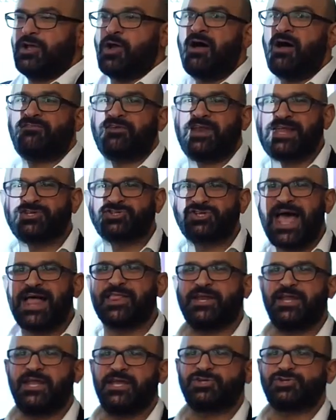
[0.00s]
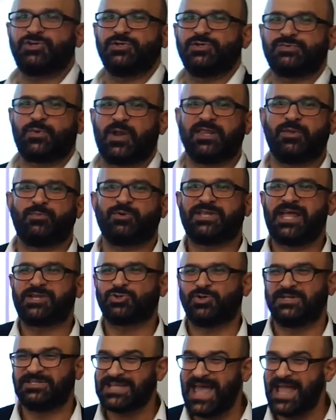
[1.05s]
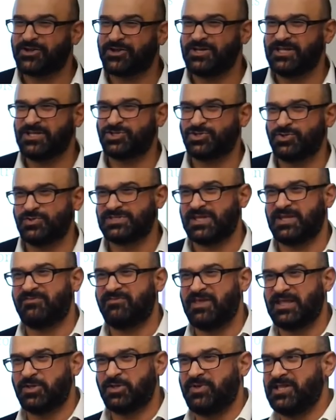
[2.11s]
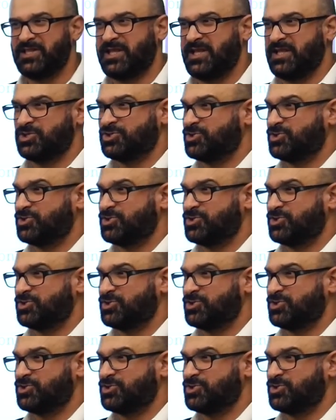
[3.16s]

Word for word: confidentiality issues? What are the potential integrity issues and availability